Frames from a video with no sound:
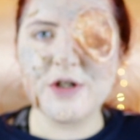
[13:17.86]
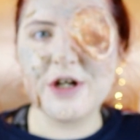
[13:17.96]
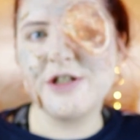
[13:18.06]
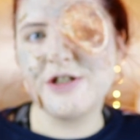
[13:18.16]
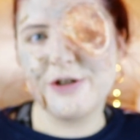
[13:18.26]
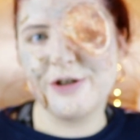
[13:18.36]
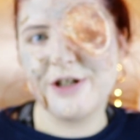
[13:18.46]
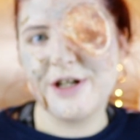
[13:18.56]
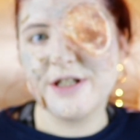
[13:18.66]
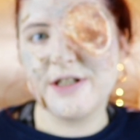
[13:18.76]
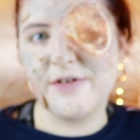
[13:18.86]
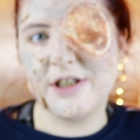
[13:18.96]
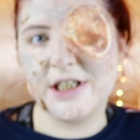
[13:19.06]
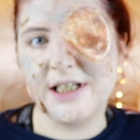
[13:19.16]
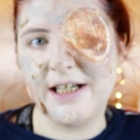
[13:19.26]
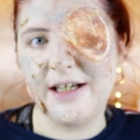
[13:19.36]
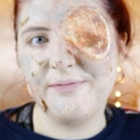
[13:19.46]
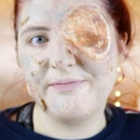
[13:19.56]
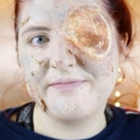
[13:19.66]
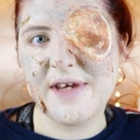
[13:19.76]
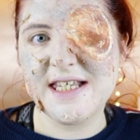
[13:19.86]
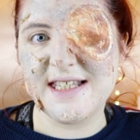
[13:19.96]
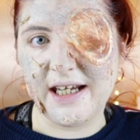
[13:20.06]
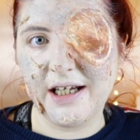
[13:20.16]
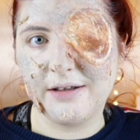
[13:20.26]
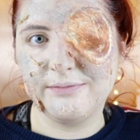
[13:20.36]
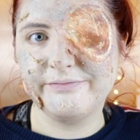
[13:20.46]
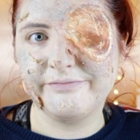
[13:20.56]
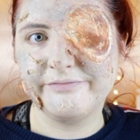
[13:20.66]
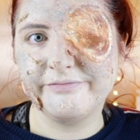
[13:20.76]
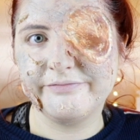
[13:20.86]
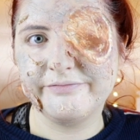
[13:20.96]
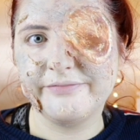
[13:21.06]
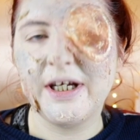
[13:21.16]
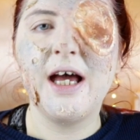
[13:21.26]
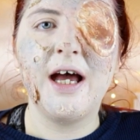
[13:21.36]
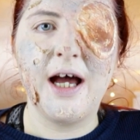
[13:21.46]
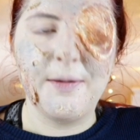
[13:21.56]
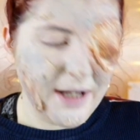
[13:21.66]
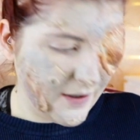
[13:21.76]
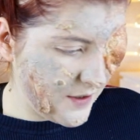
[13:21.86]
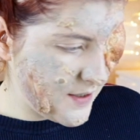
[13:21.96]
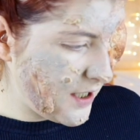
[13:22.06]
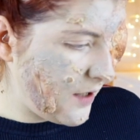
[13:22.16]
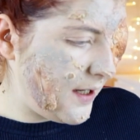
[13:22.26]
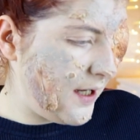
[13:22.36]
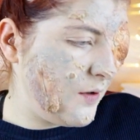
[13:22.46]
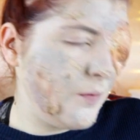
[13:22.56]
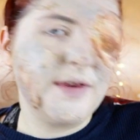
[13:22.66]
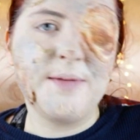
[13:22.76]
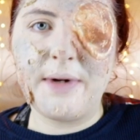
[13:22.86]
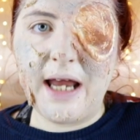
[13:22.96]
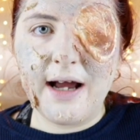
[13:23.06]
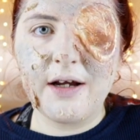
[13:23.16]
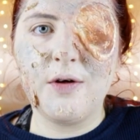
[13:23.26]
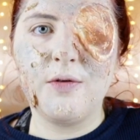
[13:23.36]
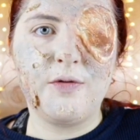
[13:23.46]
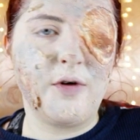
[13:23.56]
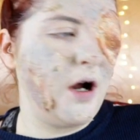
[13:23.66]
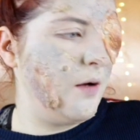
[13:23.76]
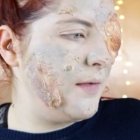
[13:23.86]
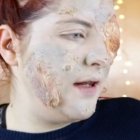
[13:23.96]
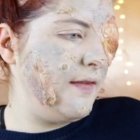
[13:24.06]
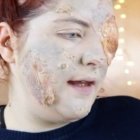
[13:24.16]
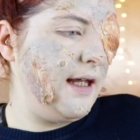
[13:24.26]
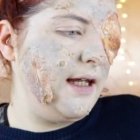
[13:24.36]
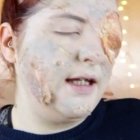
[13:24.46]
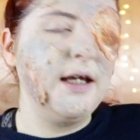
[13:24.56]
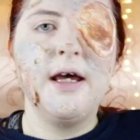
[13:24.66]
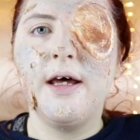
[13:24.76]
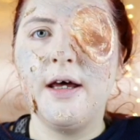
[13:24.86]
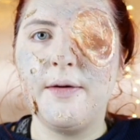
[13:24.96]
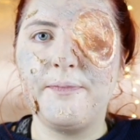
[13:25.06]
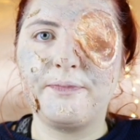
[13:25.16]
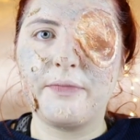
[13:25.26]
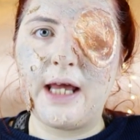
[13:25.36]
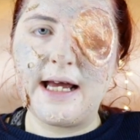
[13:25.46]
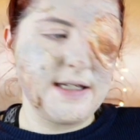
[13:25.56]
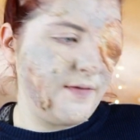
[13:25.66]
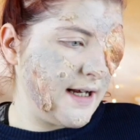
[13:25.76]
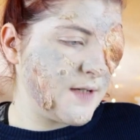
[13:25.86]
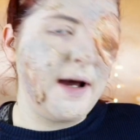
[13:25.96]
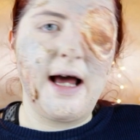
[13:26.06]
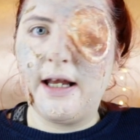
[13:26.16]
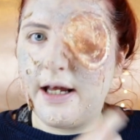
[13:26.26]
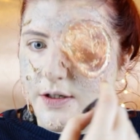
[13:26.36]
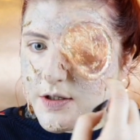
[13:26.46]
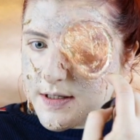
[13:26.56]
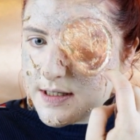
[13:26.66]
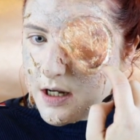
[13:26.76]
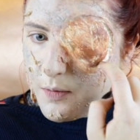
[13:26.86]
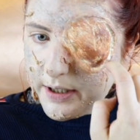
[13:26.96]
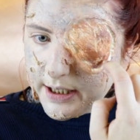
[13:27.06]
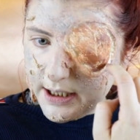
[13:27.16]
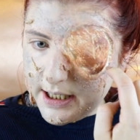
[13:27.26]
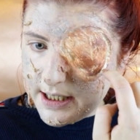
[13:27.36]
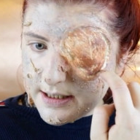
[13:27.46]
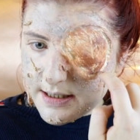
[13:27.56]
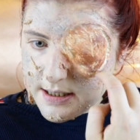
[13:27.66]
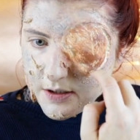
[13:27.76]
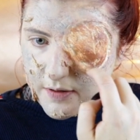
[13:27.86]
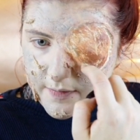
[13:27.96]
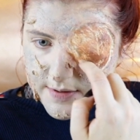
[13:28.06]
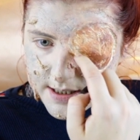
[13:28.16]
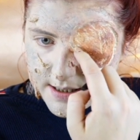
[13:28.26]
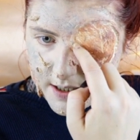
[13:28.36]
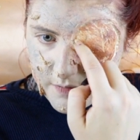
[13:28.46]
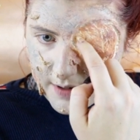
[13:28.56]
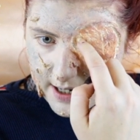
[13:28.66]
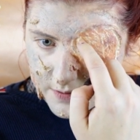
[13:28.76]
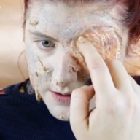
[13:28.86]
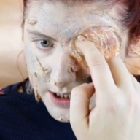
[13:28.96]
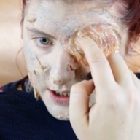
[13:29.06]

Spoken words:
starting to look sufficiently sick, I'm now going to go in with the black from the SFX palette and just start working it into the crevice around